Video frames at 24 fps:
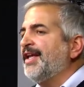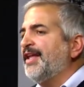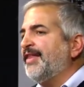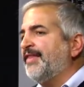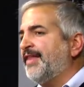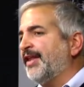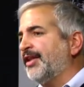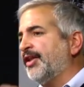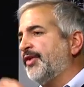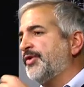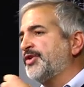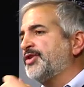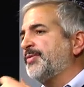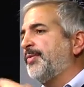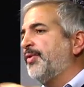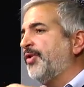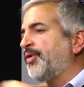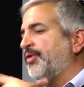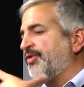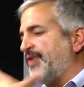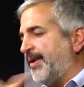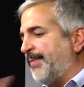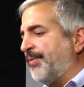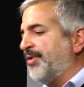The lowest point
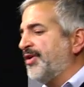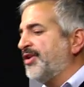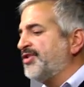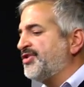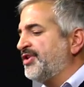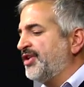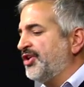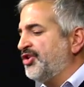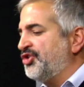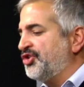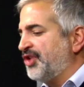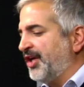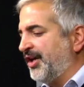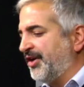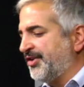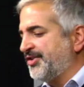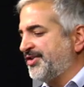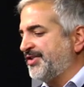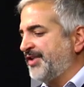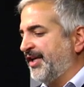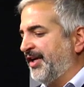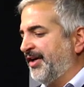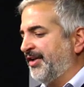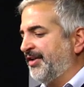was they put us in a jail
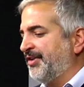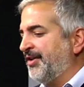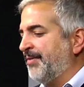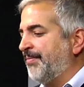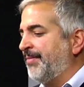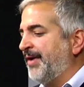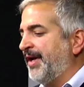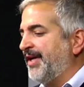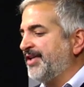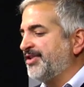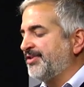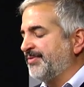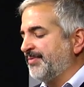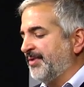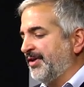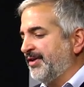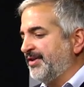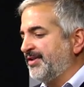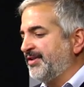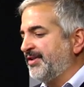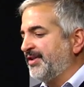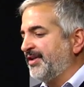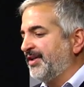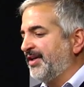cell in the
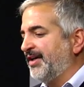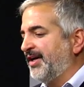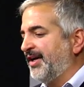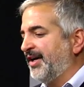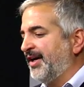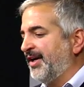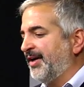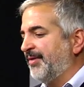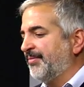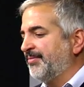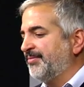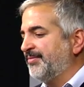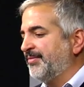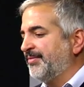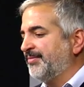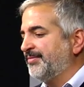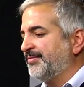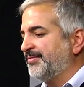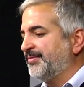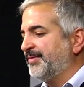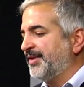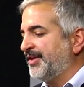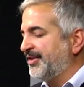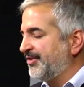basement.
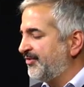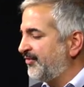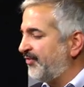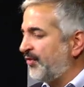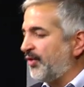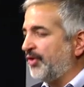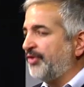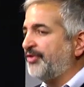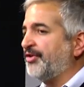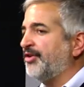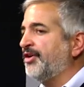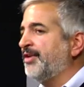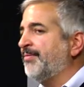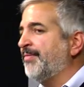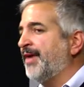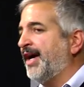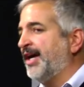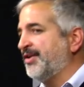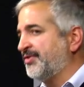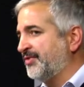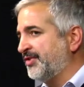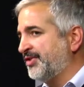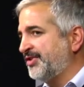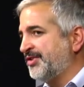On these 4 dirty
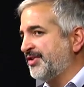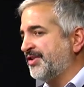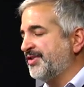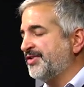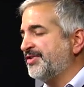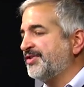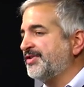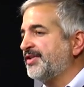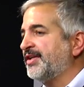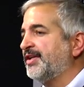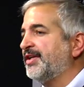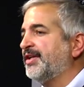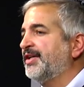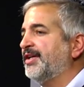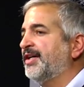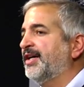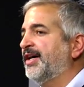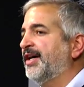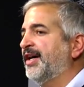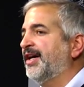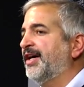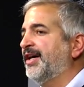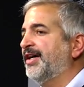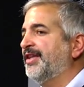mattresses.
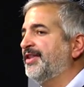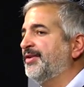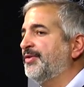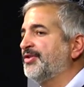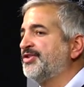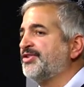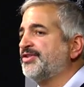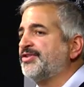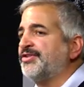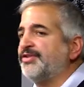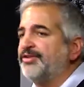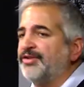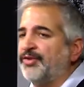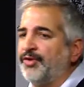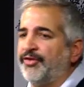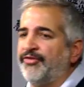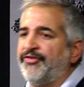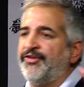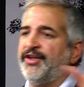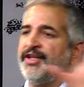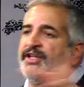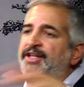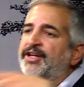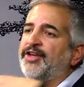There was
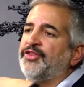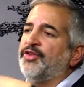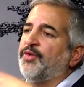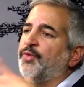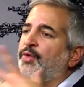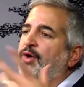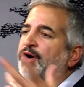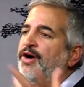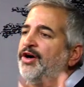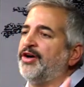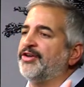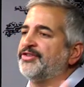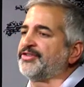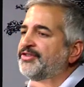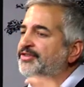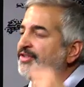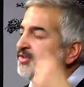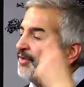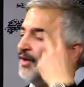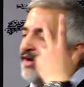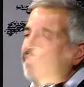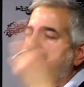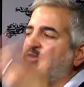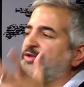graffiti on the walls, and
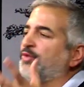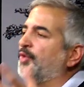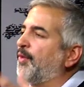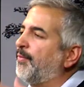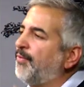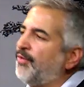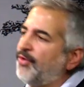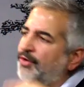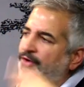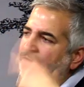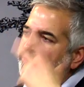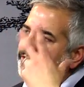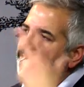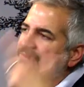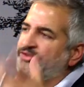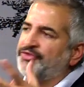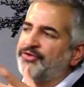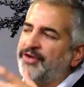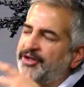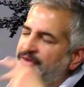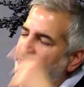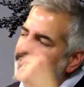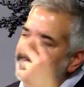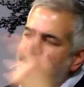ever the reporter, I was
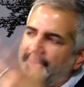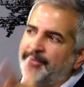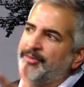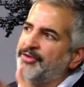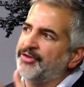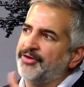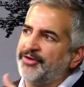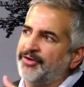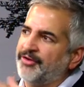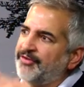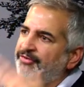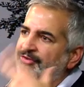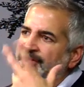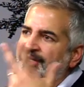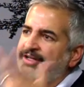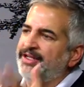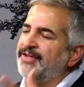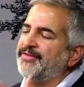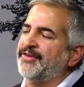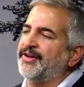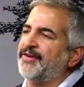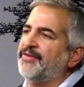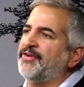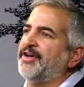trying to remember the graffiti
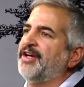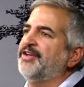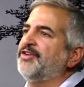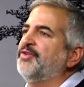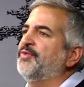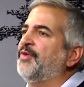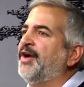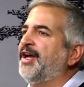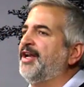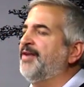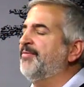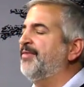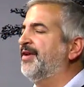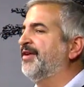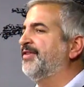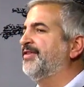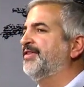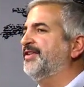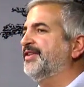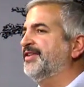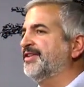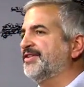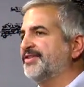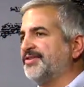if I ever had to write about
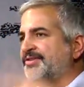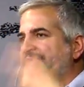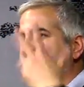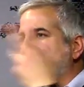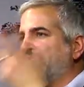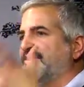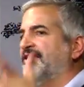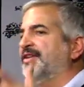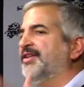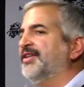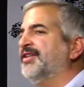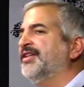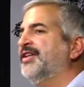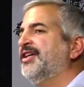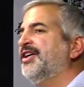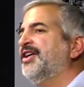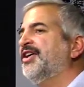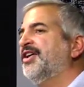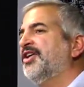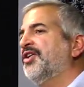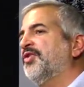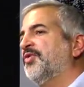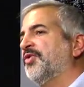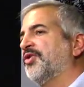this. I was trying to
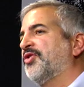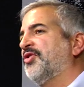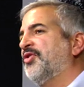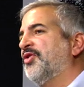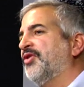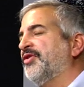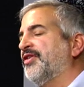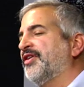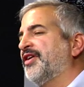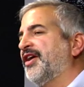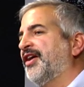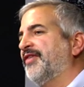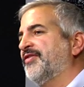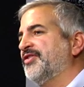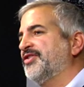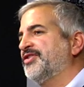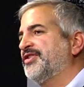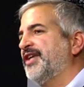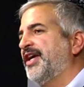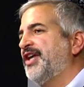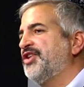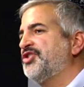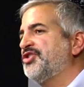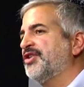record the
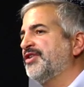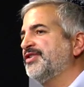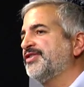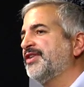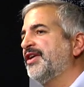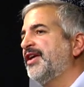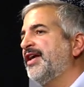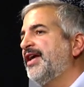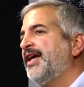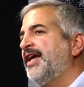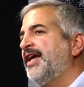conversations.